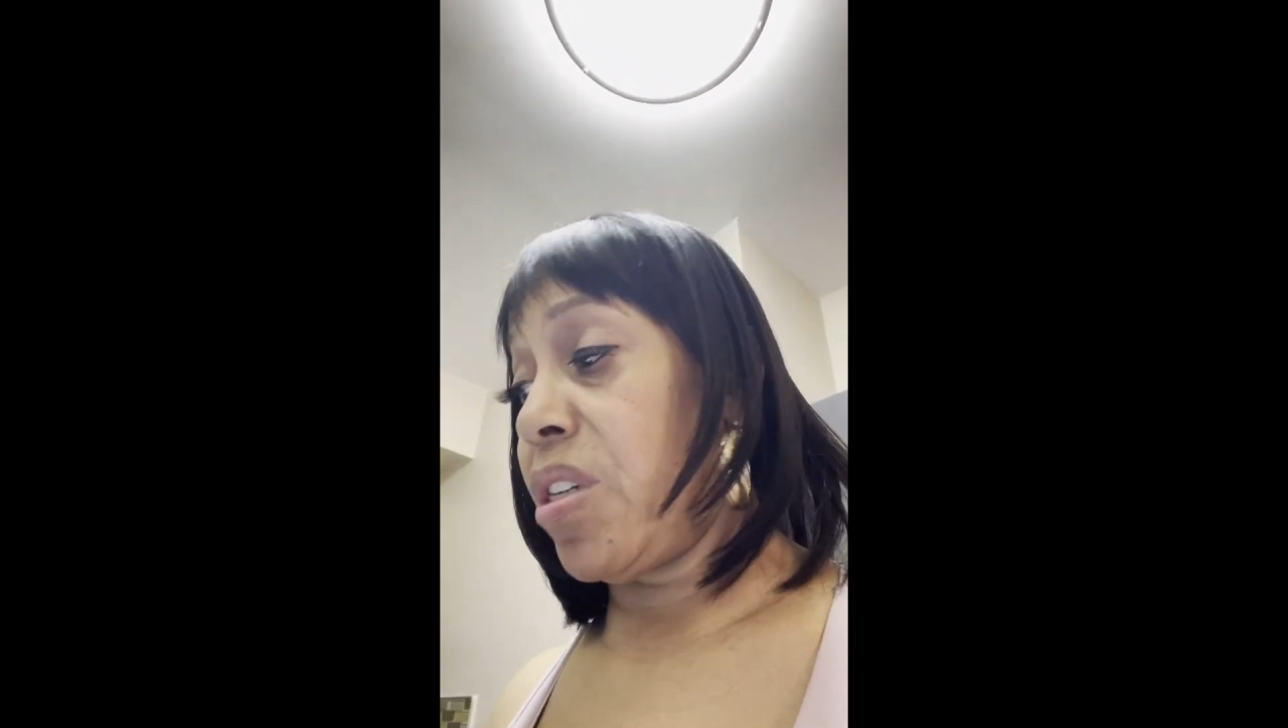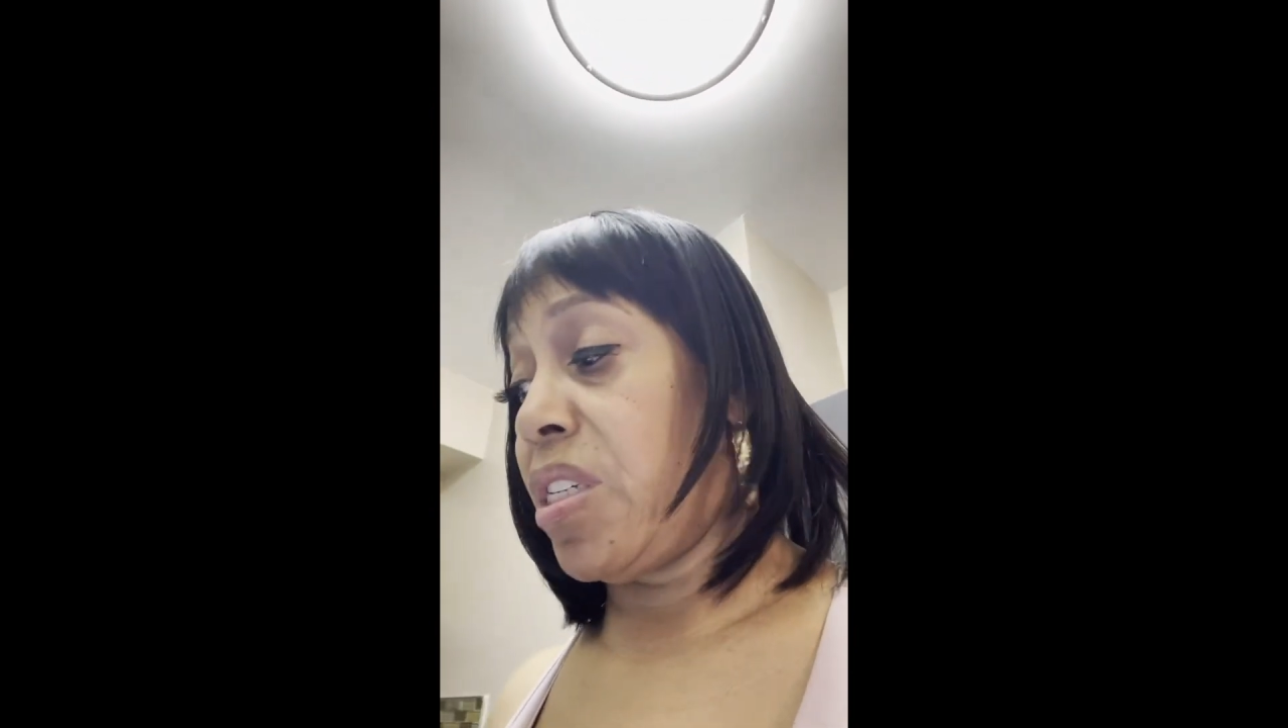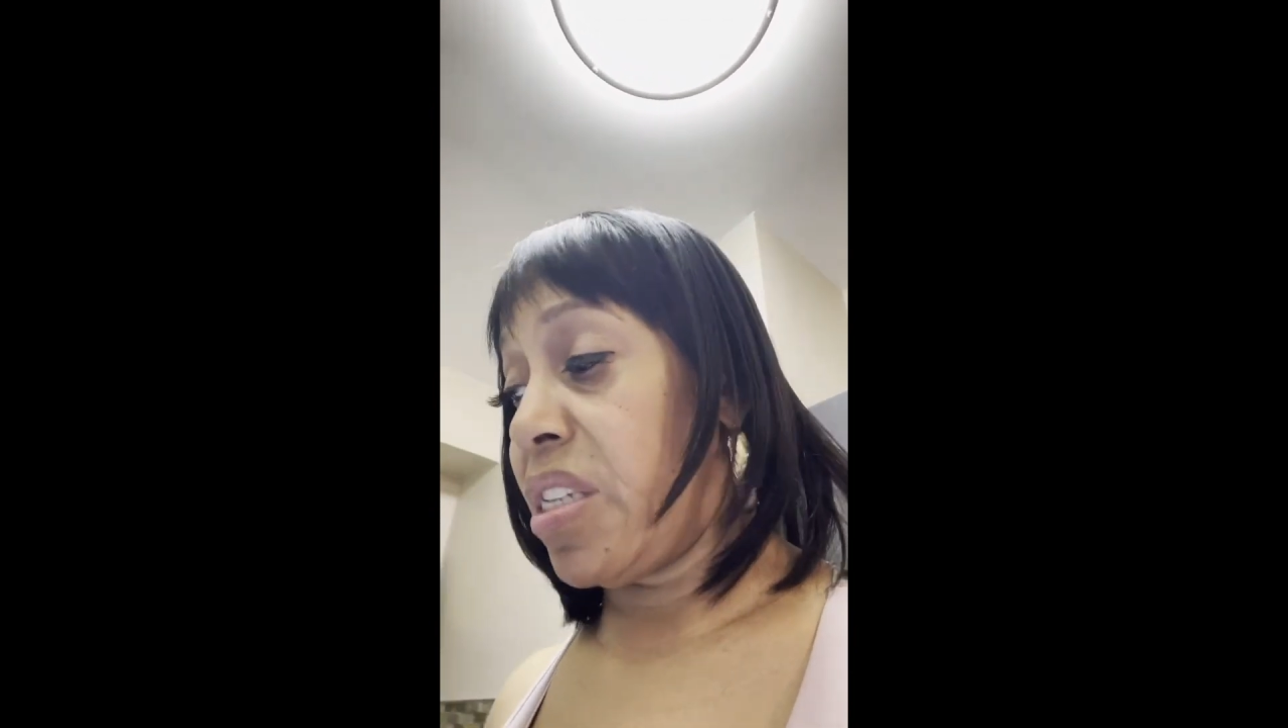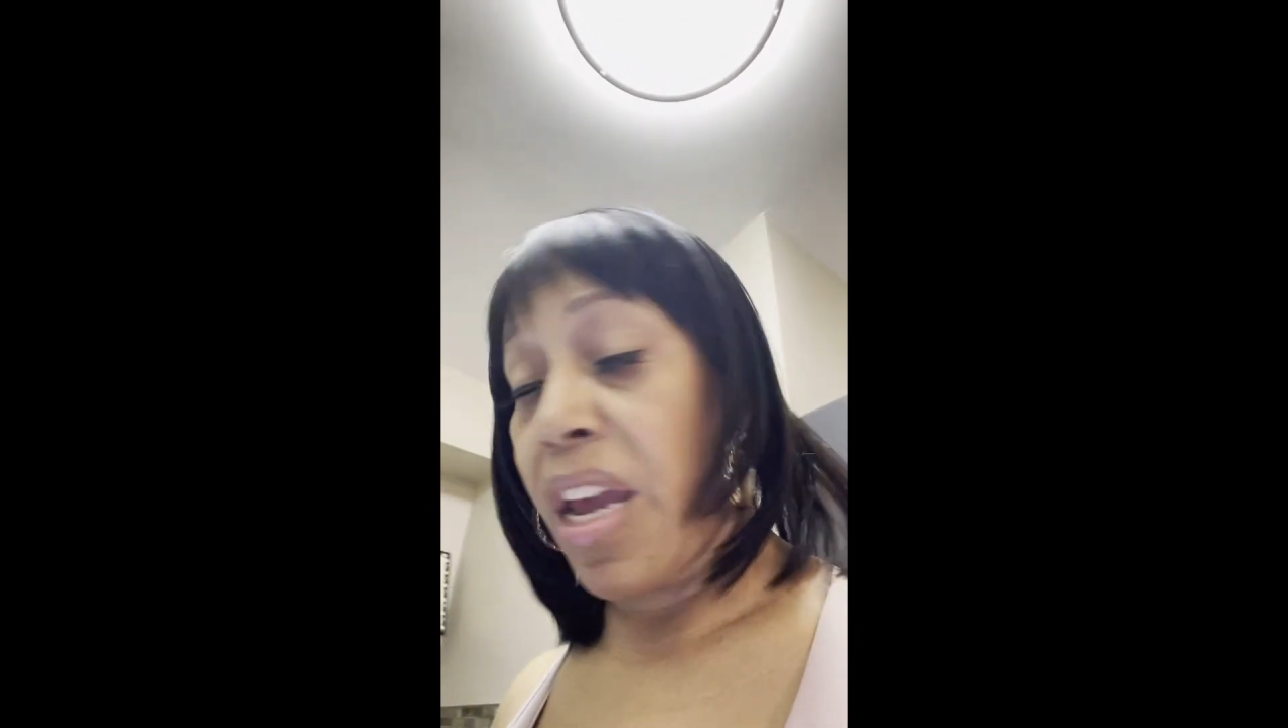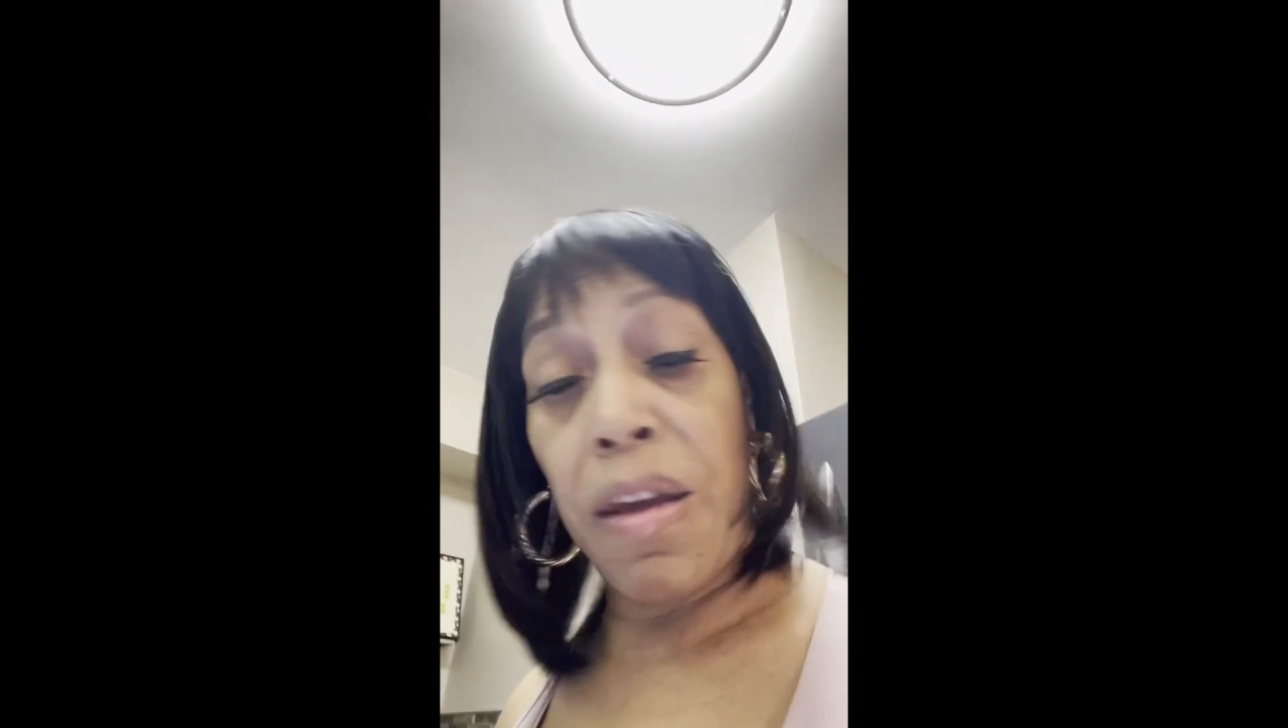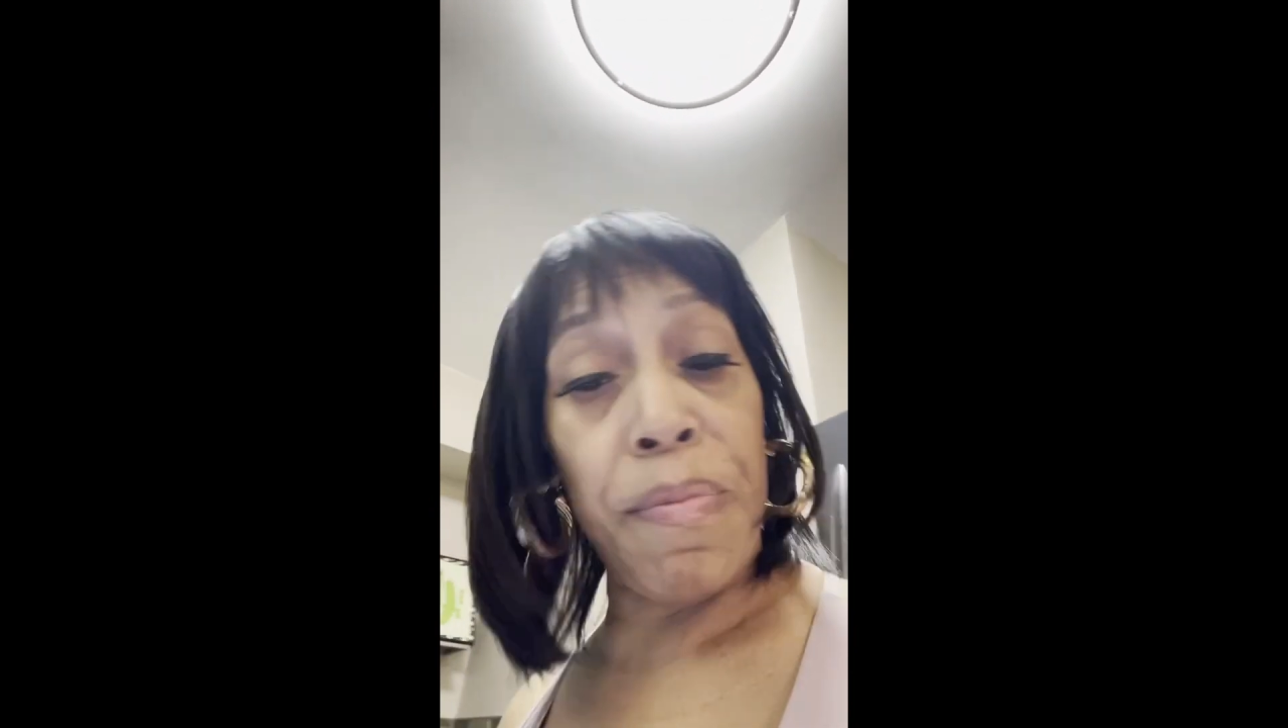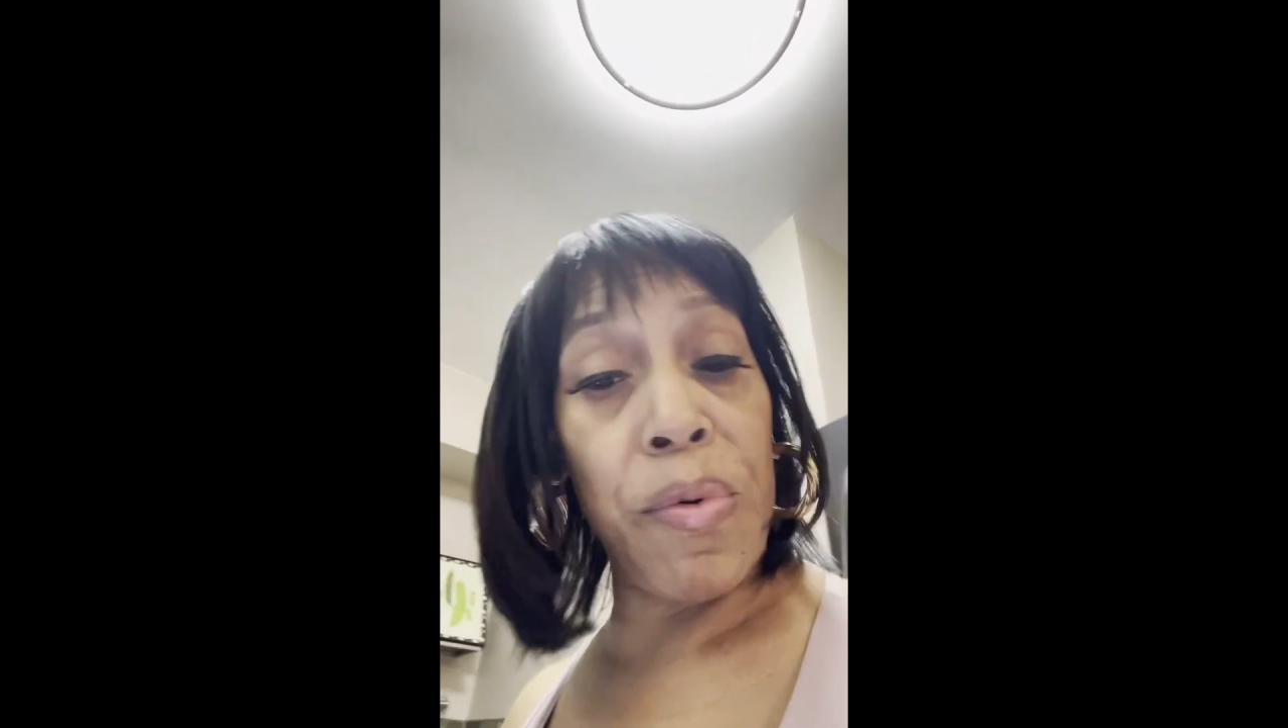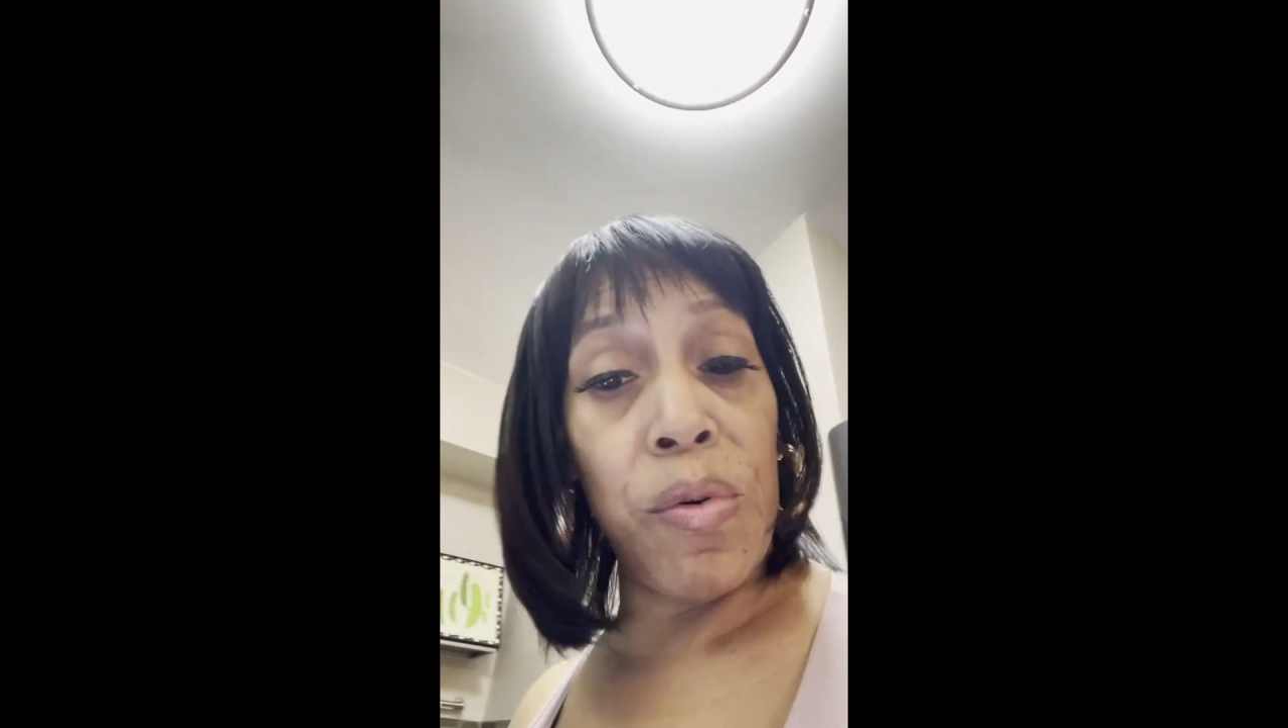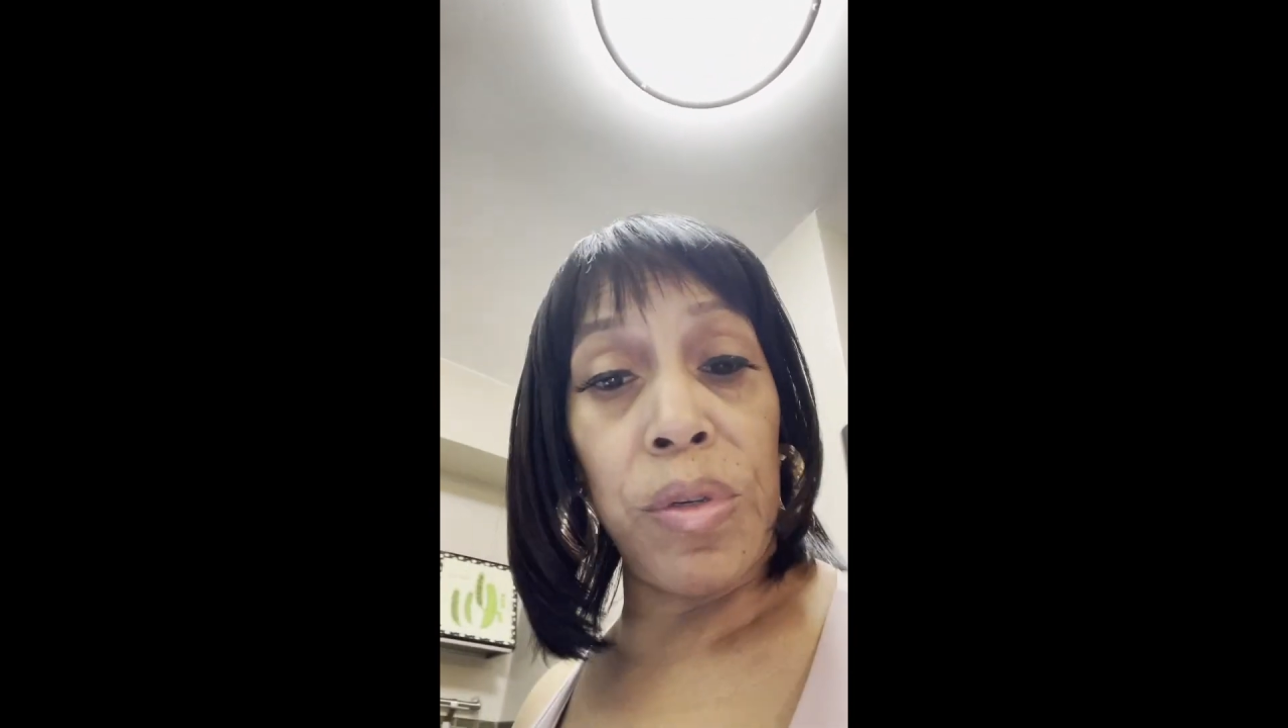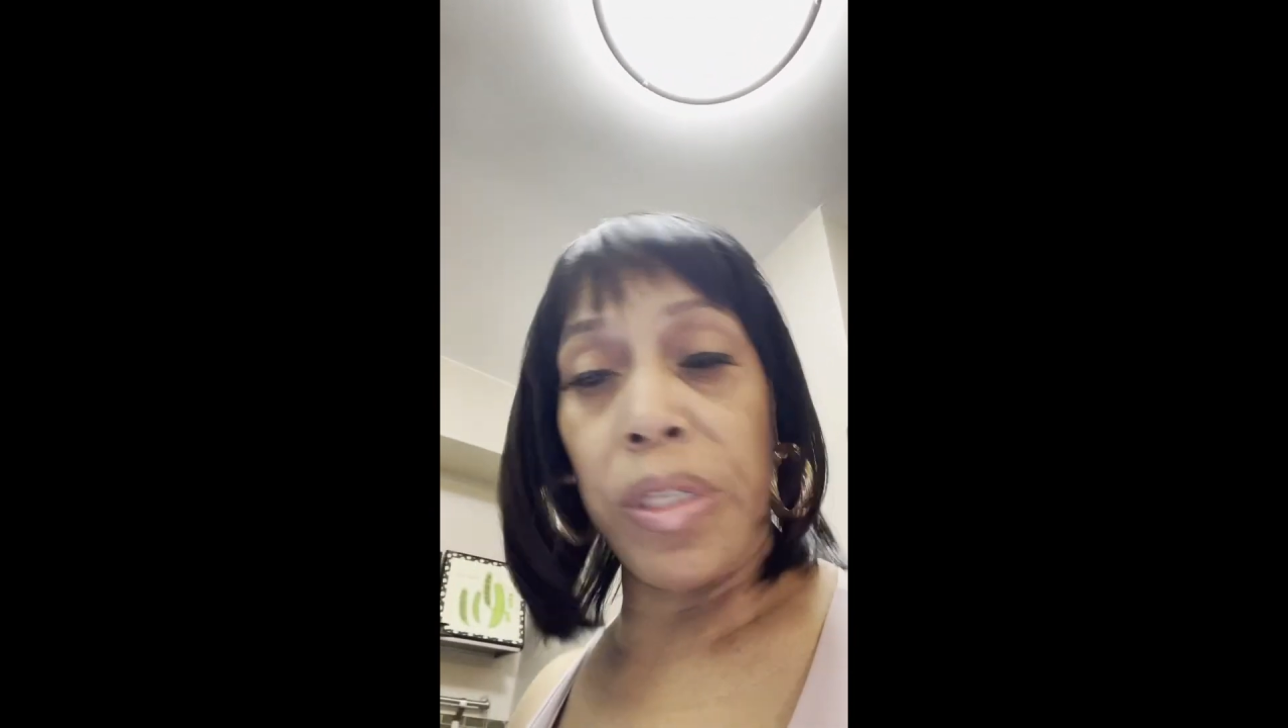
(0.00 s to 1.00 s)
staples